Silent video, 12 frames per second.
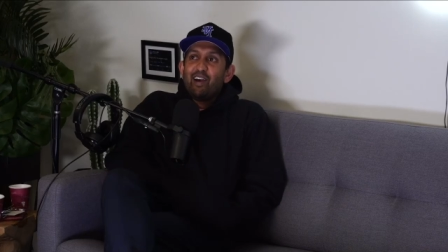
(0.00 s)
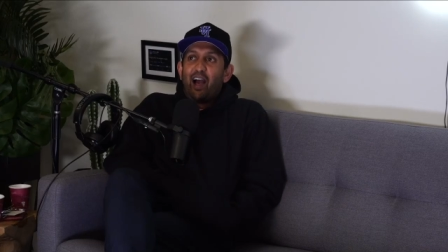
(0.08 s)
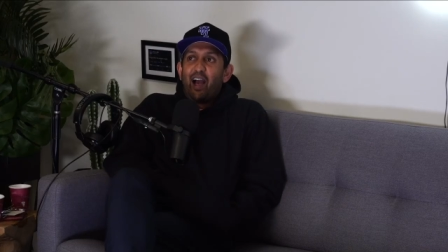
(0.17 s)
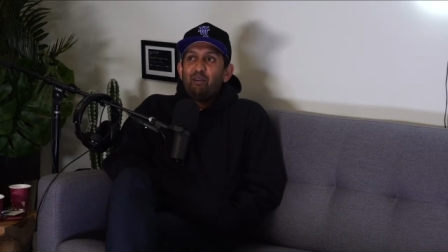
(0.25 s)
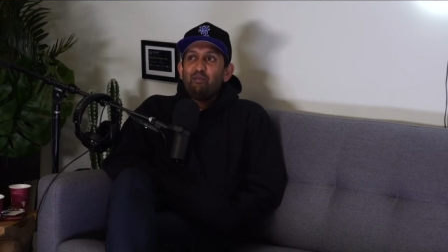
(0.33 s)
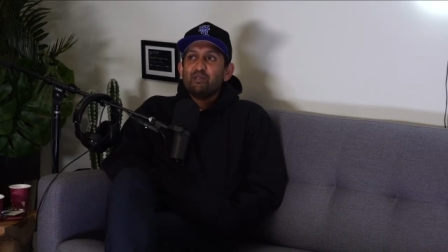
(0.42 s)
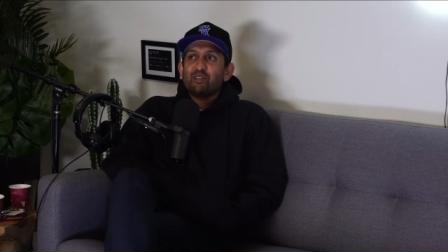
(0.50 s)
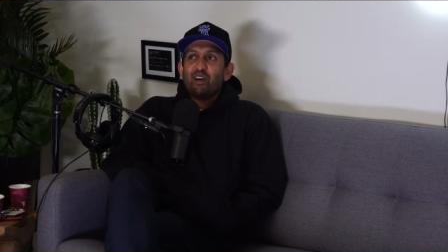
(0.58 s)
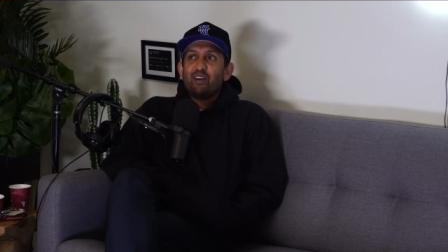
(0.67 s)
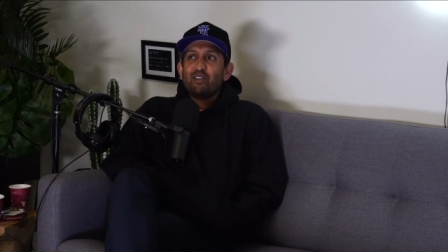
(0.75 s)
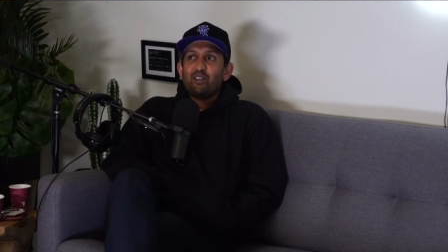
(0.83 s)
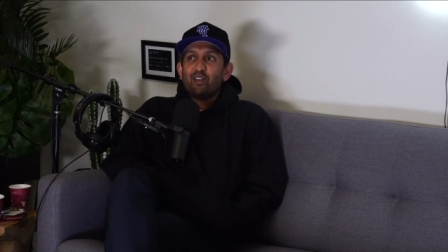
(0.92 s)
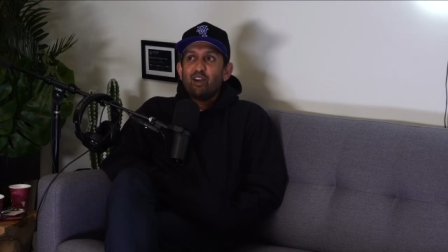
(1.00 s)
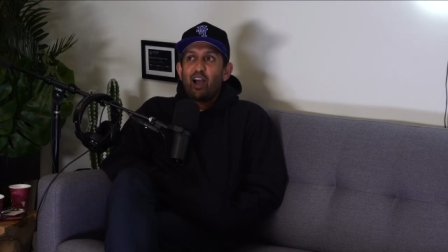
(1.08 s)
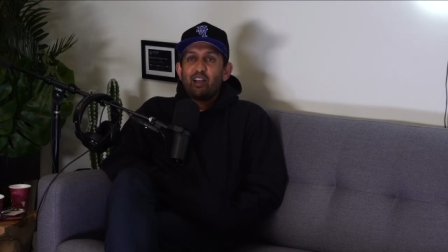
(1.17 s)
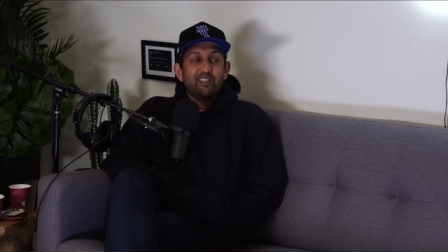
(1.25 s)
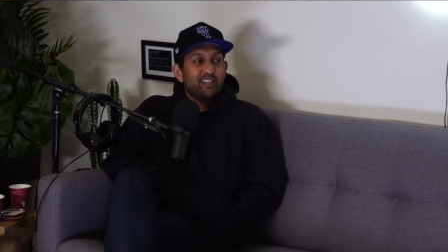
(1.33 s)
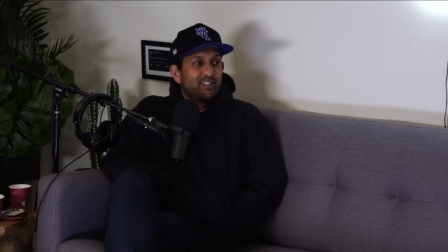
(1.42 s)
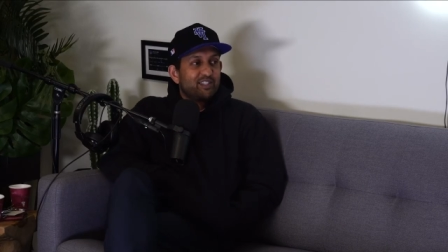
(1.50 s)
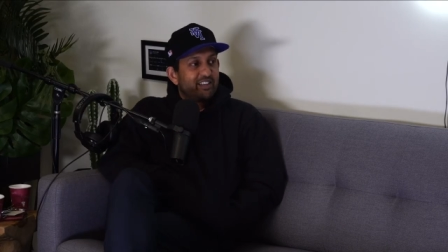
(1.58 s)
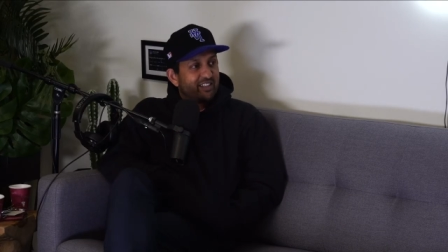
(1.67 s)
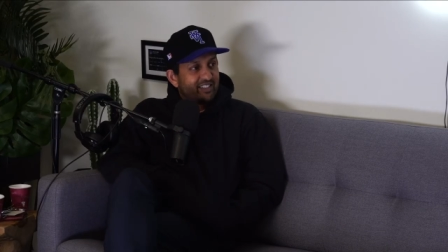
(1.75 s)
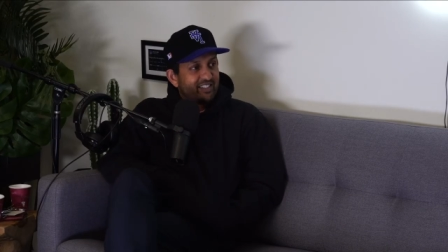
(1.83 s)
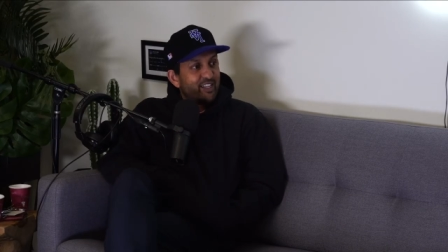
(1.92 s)
I was I, I did see a
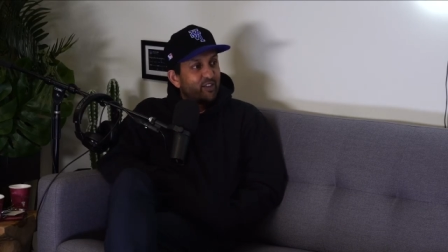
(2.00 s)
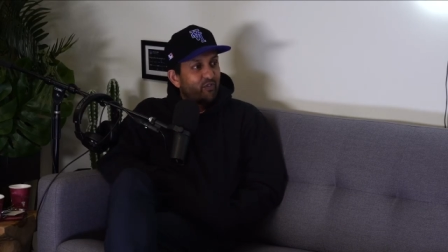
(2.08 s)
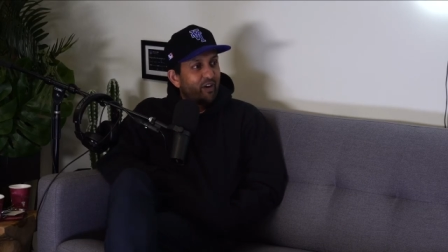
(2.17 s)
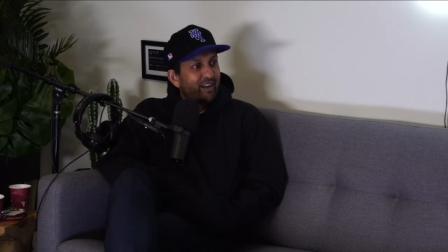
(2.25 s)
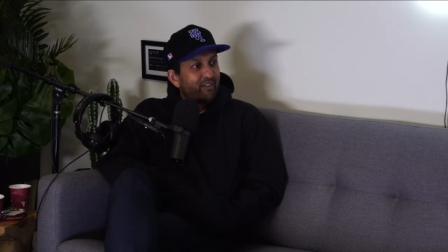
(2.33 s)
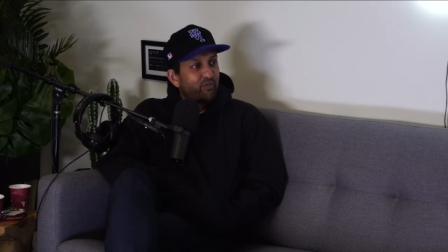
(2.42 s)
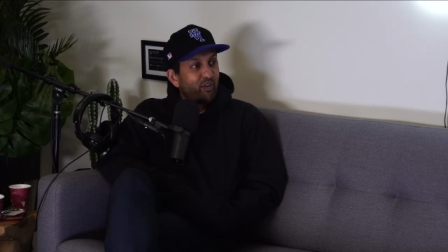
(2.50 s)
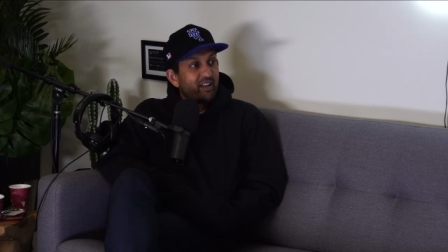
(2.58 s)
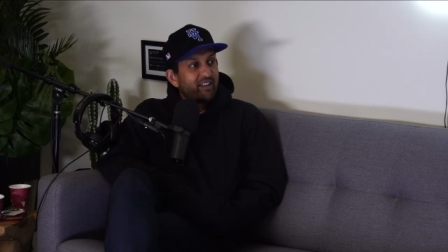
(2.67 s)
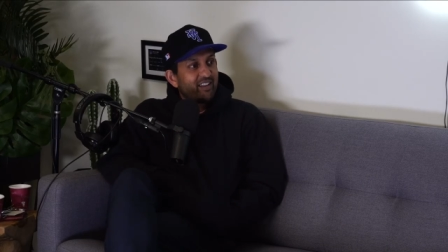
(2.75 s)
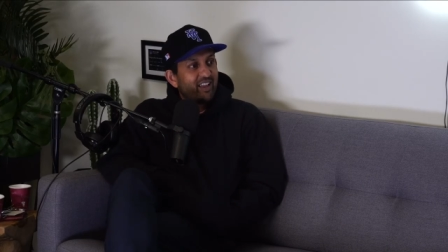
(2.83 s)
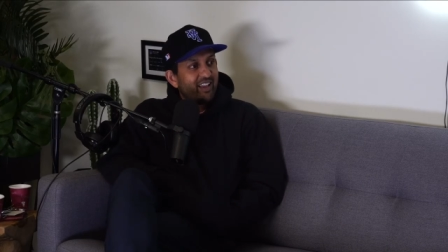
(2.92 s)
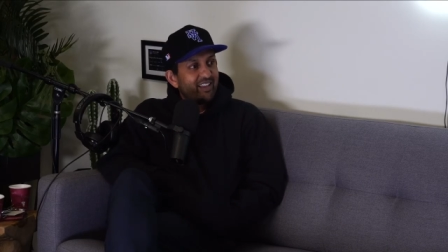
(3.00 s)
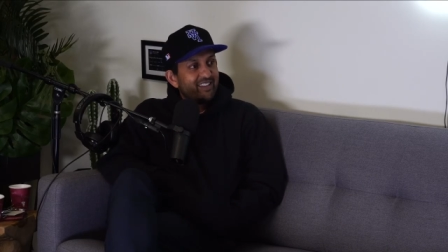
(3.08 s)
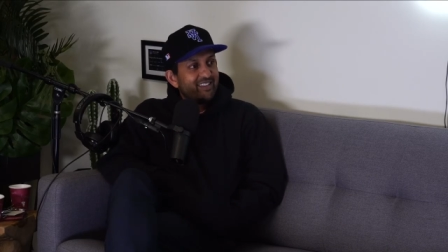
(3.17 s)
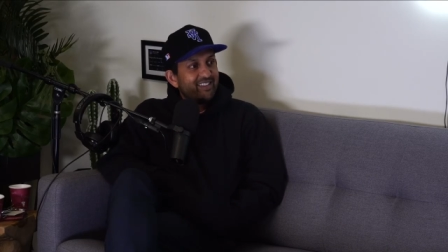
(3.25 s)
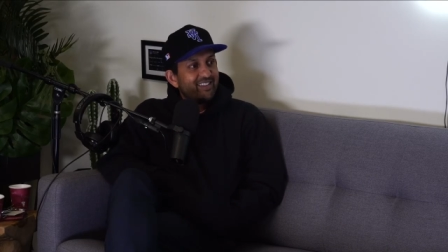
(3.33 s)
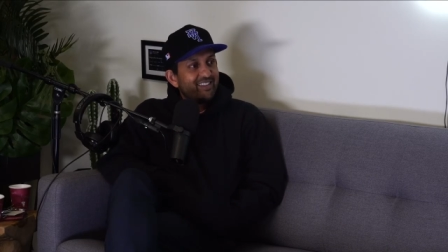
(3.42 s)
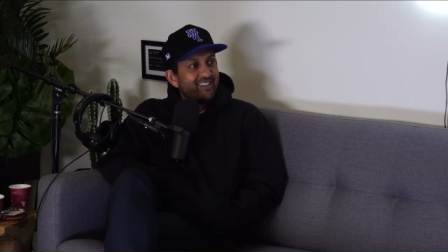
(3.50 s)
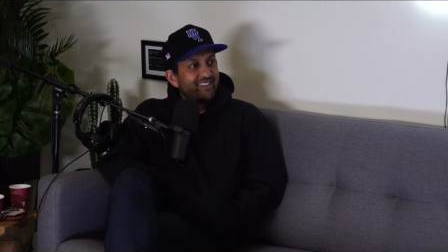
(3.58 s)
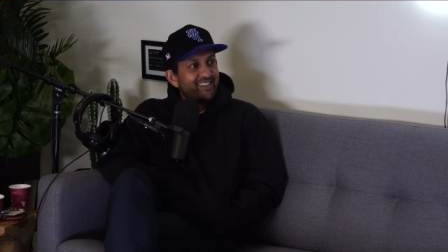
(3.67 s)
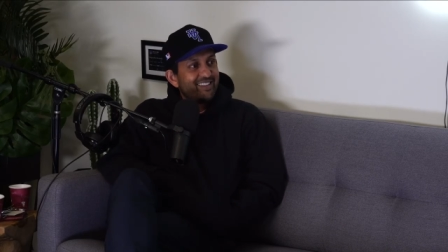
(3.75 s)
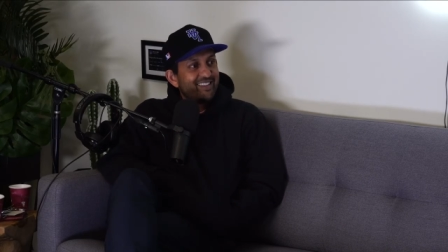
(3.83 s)
ceasefire Friday night. Did you get pumped?